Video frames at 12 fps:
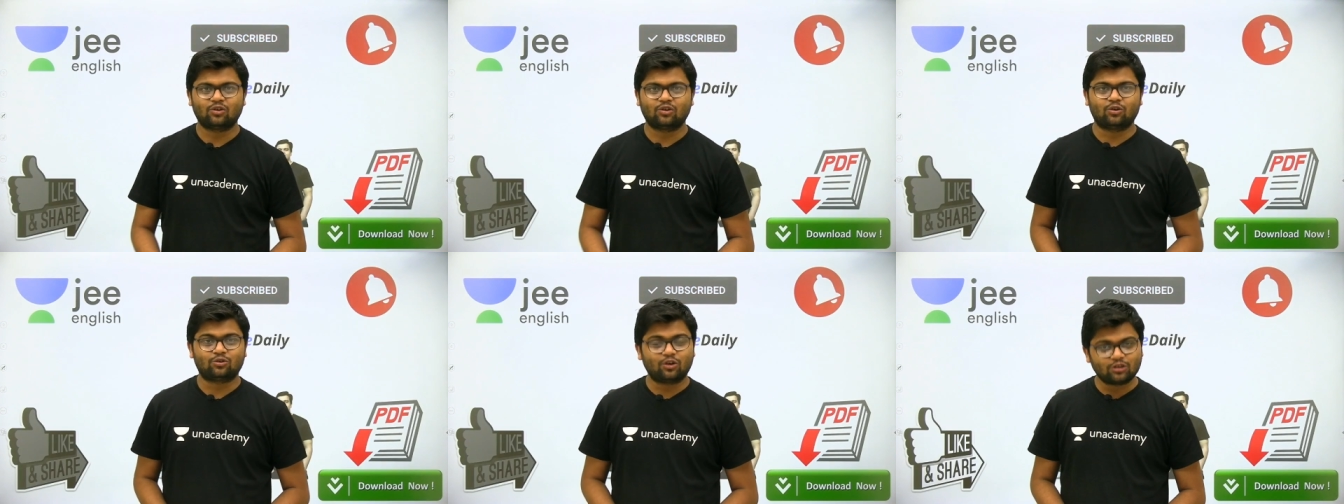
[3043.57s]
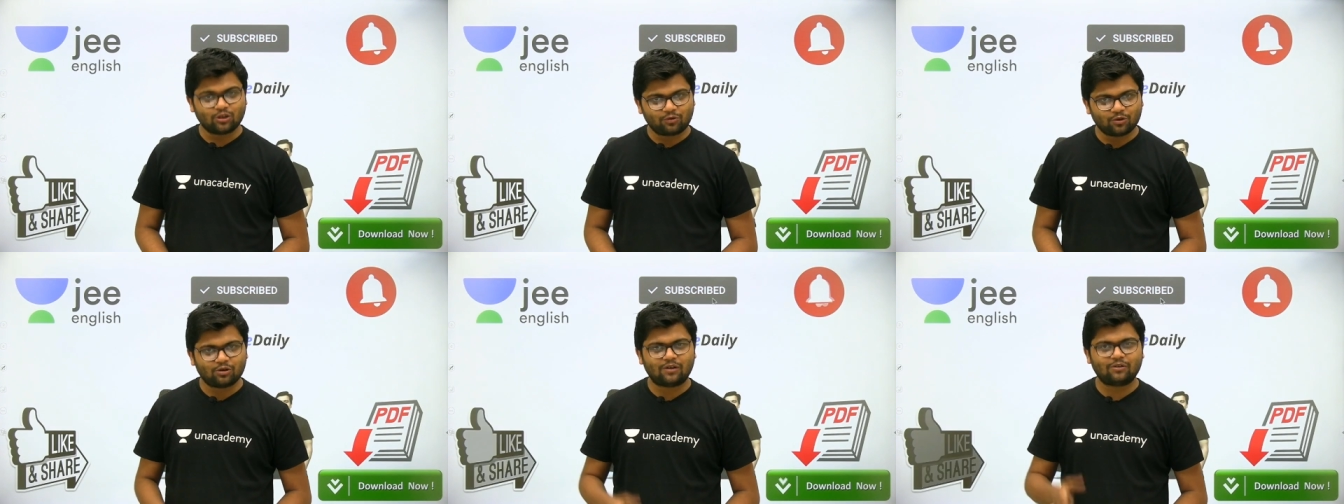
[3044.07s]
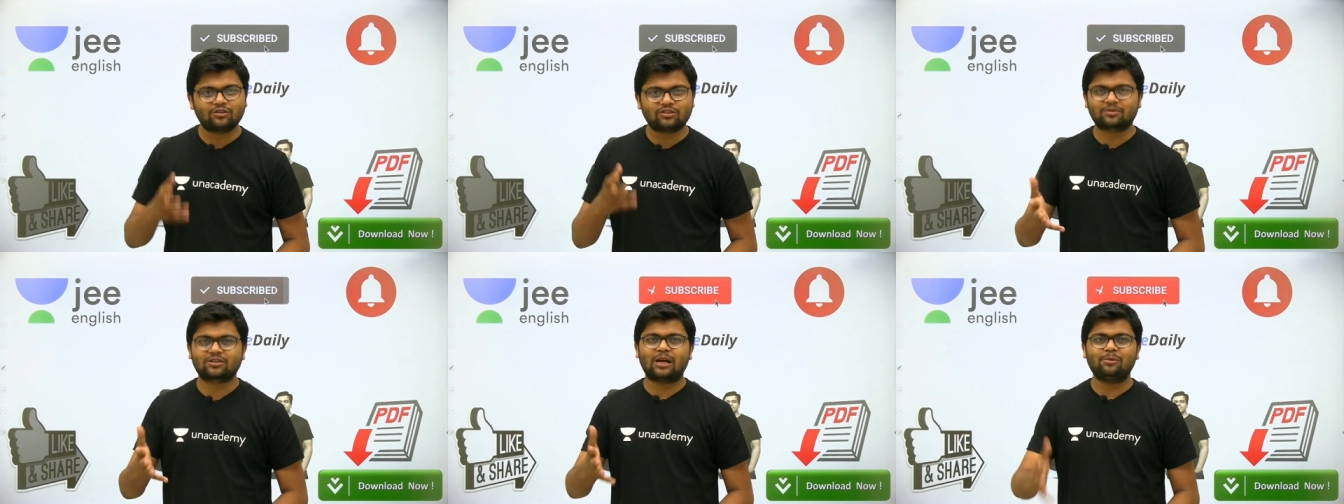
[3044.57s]
so those of you who have not
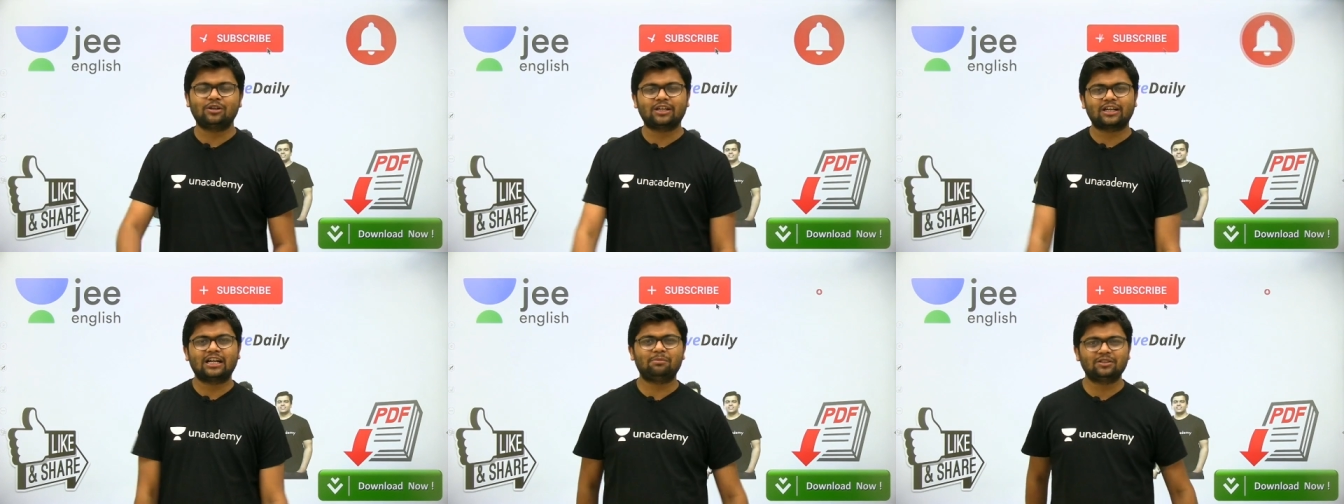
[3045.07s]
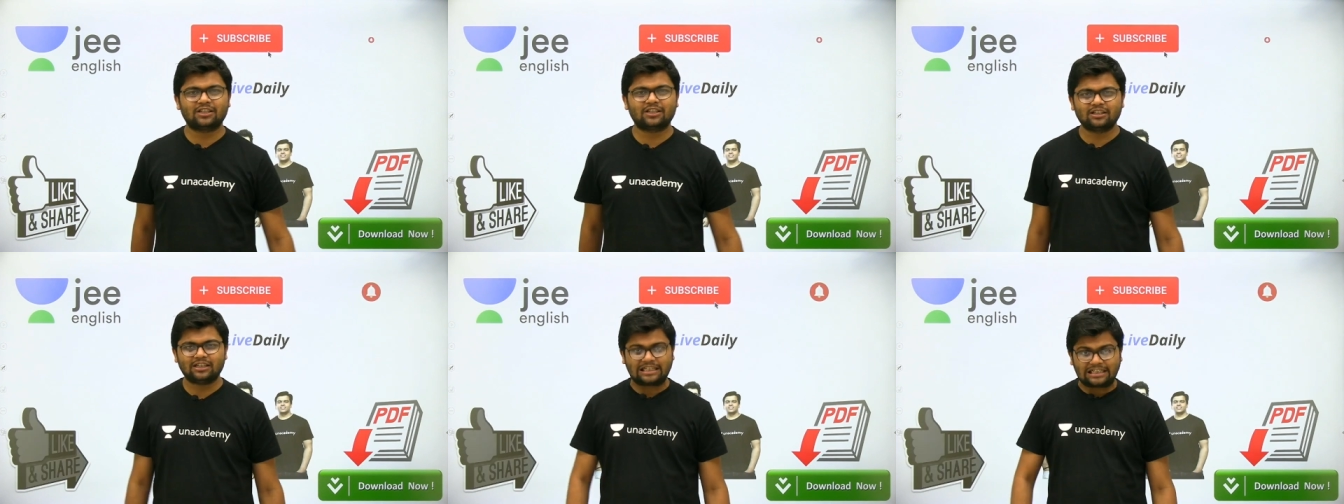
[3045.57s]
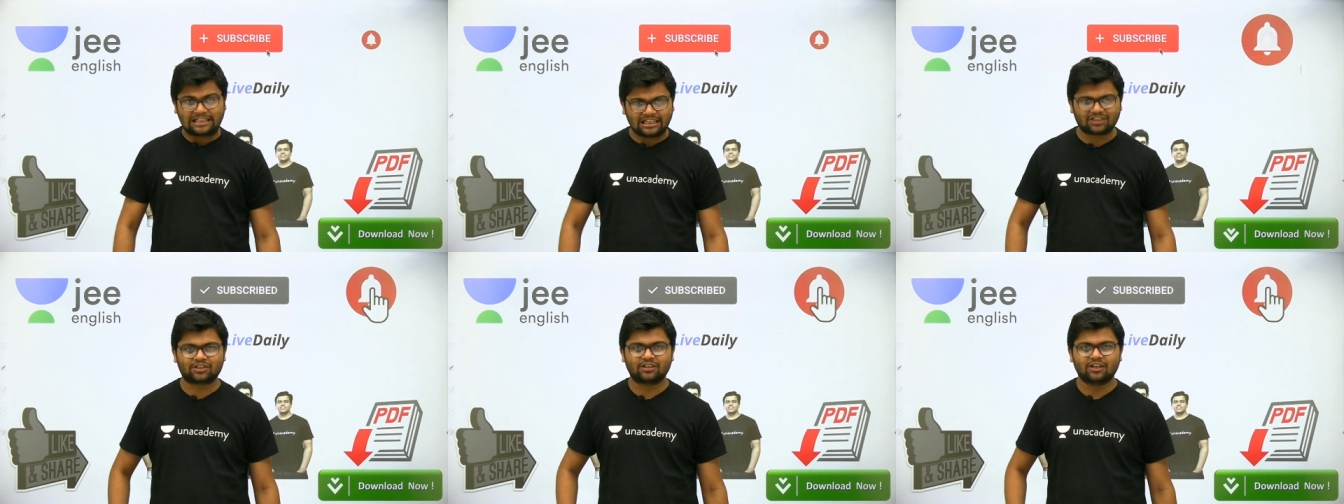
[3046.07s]
subscribed to Unacademy J E E
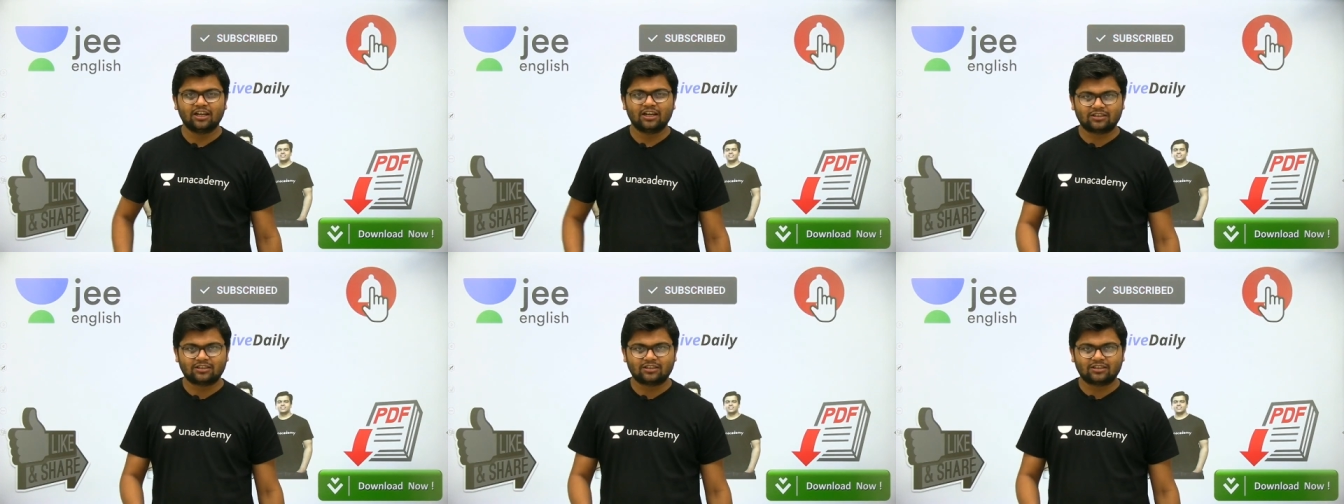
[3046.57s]
English,